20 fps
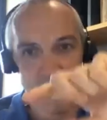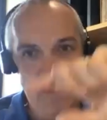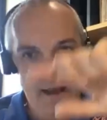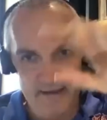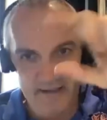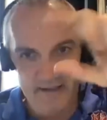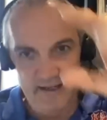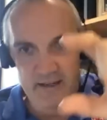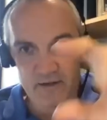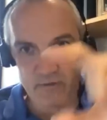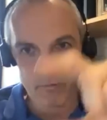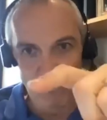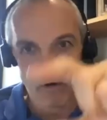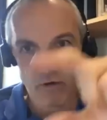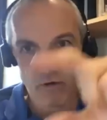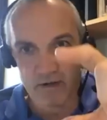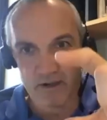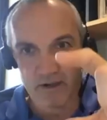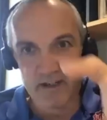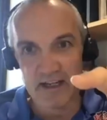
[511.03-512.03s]
as his
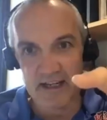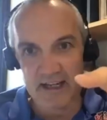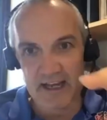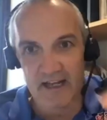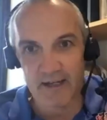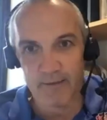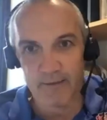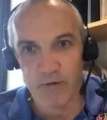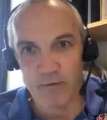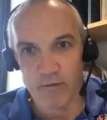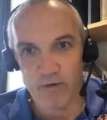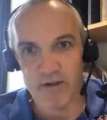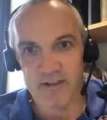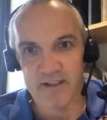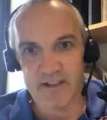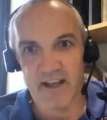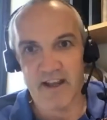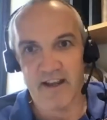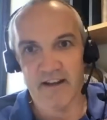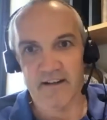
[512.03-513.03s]
role in the academy
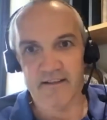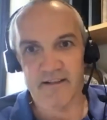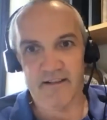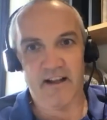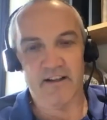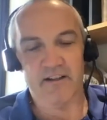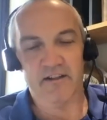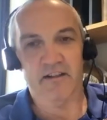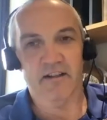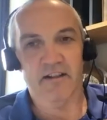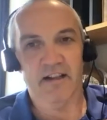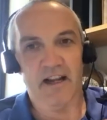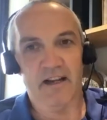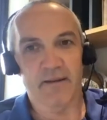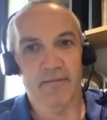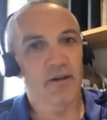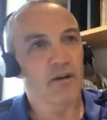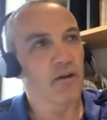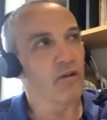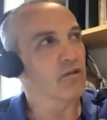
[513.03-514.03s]
was then as national
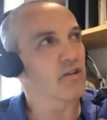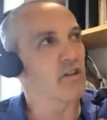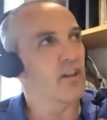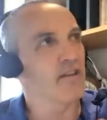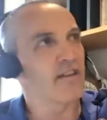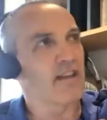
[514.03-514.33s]
academy coach,